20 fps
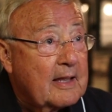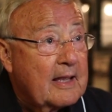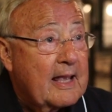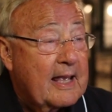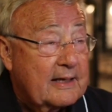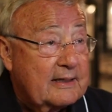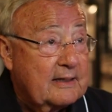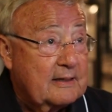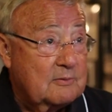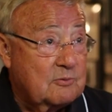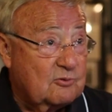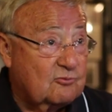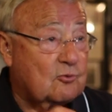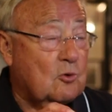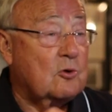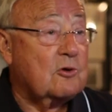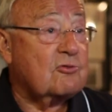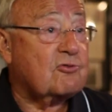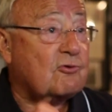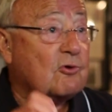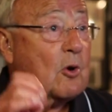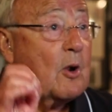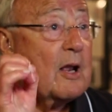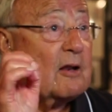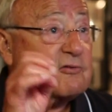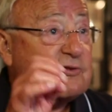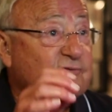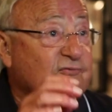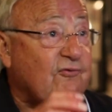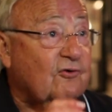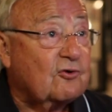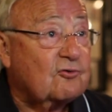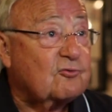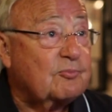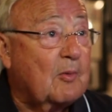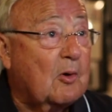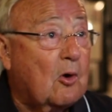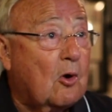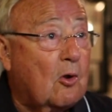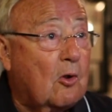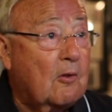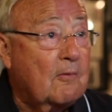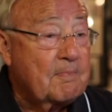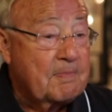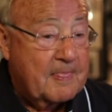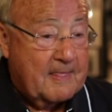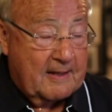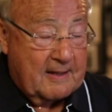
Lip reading: and he was going to throw out the first ball. He